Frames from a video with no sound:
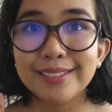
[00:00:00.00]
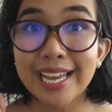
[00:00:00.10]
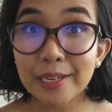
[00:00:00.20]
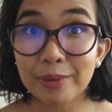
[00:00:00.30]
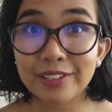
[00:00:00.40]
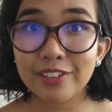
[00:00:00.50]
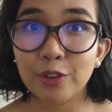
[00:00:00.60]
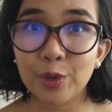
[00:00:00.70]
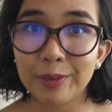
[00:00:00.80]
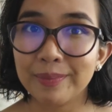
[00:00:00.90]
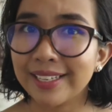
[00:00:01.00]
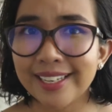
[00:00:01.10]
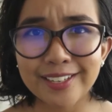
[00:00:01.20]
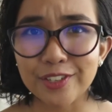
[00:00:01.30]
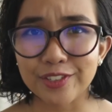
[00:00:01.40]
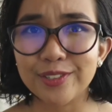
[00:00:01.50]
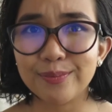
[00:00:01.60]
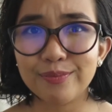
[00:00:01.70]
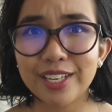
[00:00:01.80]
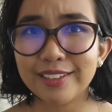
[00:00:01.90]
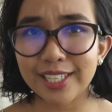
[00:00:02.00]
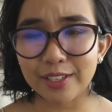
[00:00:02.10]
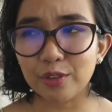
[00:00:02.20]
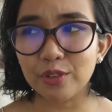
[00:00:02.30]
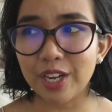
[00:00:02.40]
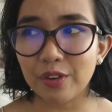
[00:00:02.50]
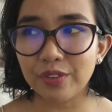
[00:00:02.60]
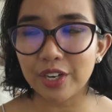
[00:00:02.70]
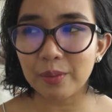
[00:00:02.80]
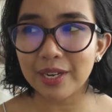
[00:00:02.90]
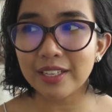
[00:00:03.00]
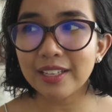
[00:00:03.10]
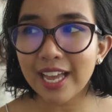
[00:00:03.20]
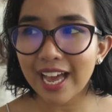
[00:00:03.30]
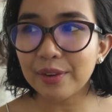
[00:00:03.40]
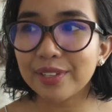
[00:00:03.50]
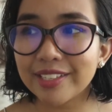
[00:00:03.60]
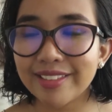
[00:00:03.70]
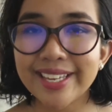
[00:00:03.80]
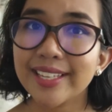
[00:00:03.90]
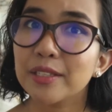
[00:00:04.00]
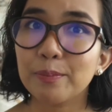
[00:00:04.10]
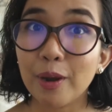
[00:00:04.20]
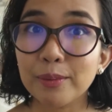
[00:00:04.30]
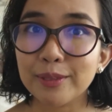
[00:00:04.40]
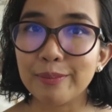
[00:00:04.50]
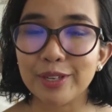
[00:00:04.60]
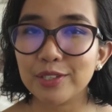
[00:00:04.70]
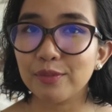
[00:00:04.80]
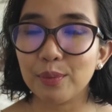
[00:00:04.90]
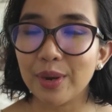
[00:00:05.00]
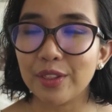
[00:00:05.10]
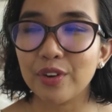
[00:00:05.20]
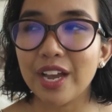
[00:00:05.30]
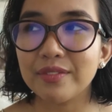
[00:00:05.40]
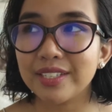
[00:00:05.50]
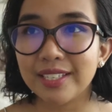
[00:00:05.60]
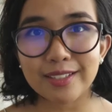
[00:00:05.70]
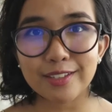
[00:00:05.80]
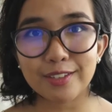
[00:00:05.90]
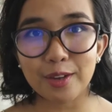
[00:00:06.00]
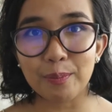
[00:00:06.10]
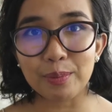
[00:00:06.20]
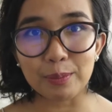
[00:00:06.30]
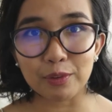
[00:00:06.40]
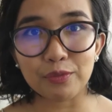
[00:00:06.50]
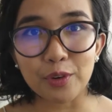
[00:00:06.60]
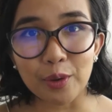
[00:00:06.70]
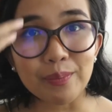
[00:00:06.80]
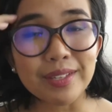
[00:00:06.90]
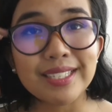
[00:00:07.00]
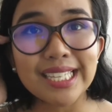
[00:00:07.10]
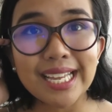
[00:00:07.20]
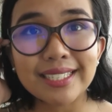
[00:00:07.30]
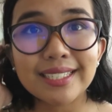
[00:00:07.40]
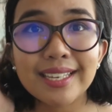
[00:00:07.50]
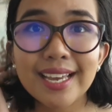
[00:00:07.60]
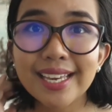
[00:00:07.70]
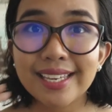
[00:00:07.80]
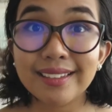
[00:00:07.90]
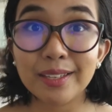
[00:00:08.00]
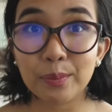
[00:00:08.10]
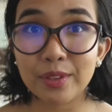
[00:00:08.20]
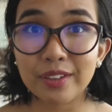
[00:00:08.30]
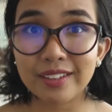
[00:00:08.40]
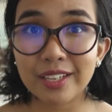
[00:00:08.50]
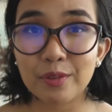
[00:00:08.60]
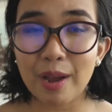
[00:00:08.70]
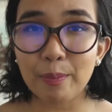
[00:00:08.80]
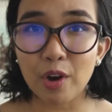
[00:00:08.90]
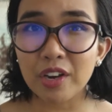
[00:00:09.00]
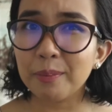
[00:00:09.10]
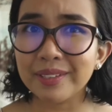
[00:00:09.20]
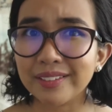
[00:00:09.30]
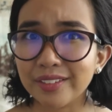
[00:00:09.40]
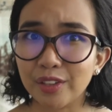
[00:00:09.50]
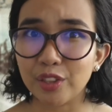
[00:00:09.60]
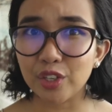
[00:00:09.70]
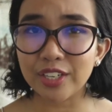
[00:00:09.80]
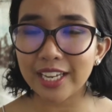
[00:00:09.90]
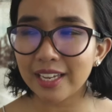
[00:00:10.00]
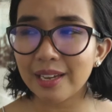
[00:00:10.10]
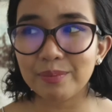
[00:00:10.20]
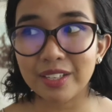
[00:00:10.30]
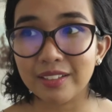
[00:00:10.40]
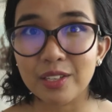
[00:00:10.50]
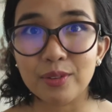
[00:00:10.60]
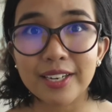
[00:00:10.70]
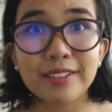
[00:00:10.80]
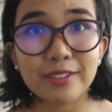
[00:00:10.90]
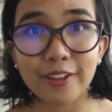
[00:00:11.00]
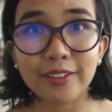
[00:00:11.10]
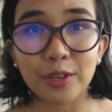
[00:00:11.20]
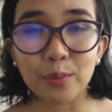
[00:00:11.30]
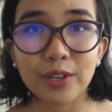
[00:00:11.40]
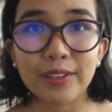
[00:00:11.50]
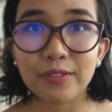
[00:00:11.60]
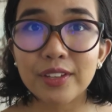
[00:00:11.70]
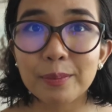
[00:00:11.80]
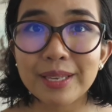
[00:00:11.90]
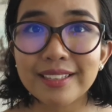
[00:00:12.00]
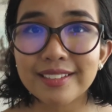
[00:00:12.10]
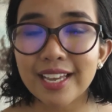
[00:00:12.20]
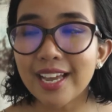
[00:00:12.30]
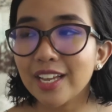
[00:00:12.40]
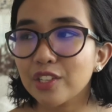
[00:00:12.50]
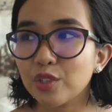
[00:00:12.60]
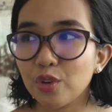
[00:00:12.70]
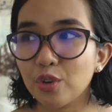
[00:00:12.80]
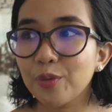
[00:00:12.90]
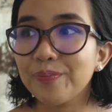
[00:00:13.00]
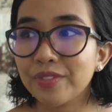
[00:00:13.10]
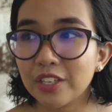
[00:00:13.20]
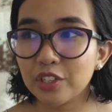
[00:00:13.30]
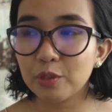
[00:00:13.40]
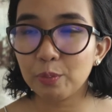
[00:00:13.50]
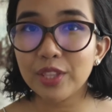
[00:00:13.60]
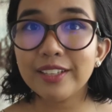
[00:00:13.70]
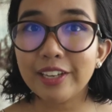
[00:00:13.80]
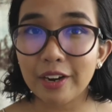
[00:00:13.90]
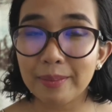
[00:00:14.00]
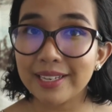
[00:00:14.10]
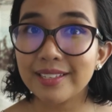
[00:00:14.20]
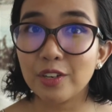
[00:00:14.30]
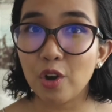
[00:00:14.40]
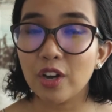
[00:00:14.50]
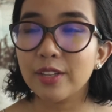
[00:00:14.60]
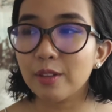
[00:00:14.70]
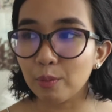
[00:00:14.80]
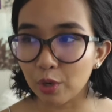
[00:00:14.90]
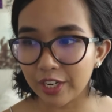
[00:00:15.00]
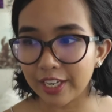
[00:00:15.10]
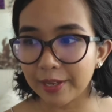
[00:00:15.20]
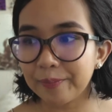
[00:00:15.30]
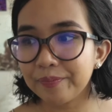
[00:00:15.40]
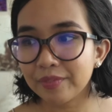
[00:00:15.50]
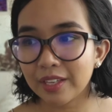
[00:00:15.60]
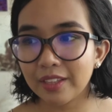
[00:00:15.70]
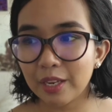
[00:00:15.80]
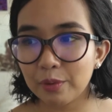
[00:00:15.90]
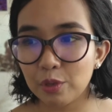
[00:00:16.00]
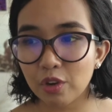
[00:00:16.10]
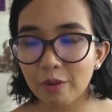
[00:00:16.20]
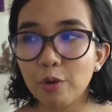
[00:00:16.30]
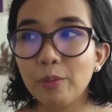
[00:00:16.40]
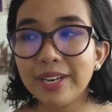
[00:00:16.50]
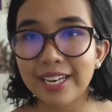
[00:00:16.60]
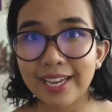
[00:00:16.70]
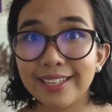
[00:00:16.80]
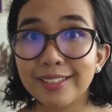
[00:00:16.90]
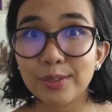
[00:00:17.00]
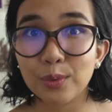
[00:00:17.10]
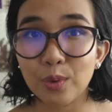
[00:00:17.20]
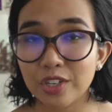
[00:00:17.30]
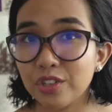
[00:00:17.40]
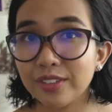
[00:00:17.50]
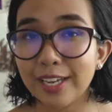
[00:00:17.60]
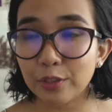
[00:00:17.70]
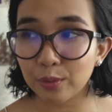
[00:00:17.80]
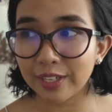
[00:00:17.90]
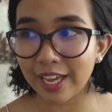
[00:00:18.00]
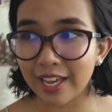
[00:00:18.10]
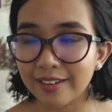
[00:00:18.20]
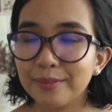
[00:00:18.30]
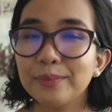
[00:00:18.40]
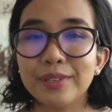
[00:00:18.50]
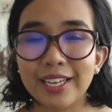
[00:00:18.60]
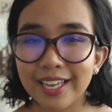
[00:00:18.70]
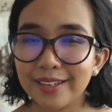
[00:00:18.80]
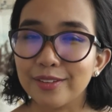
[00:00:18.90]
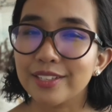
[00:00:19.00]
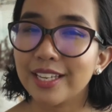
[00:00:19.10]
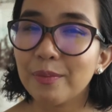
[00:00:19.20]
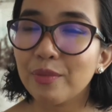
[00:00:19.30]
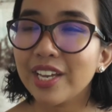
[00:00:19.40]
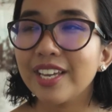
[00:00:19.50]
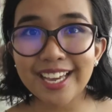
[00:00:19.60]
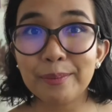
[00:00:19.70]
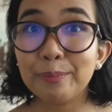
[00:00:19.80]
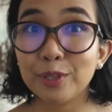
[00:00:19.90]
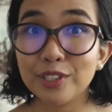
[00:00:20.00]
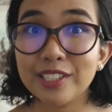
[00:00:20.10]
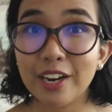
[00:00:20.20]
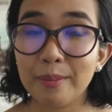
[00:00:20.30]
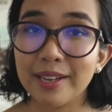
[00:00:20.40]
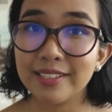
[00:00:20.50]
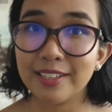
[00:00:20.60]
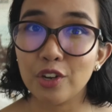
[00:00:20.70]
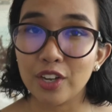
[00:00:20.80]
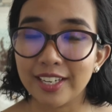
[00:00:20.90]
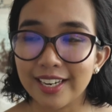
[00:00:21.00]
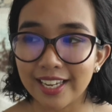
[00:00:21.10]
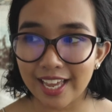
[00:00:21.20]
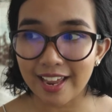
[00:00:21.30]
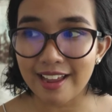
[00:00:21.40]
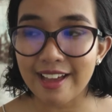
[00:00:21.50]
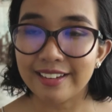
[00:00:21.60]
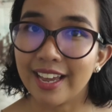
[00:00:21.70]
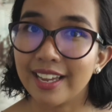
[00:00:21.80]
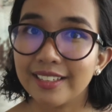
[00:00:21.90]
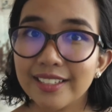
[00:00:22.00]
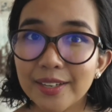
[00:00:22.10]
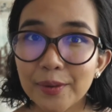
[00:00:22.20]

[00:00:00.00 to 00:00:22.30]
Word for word: antibacterial ointment, and it just it didn't go down very well. I really think it's probably because of the weather. I've seen some people from the States heal it with a cling wrap on up until the third day. I'm telling you, that is not gonna work in the Philippines. So just put the Terramycin on in the morning. Then when you come home at night, wash your tattoo again, again the same way, then put Terramycin on it again at night.